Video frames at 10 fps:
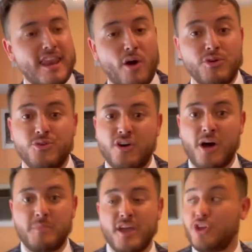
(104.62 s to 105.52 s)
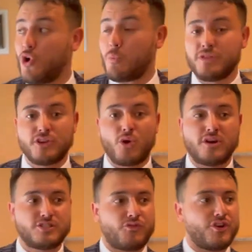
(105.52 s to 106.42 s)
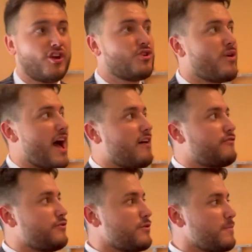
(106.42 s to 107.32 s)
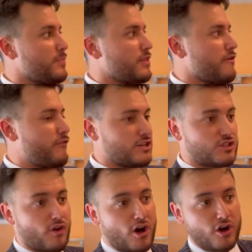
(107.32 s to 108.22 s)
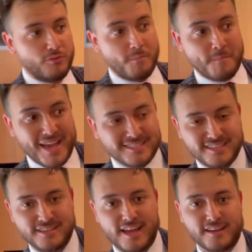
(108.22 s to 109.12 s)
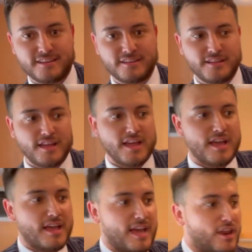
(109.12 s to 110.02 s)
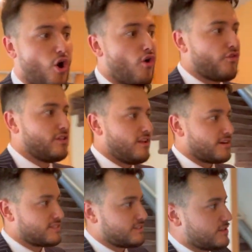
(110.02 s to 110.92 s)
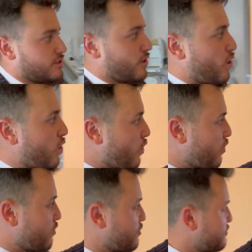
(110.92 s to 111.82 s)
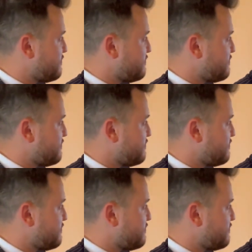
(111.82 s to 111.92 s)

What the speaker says: Now when you come here, you open the doors over here, you have, first of all, an amazing deck. It overlooks the whole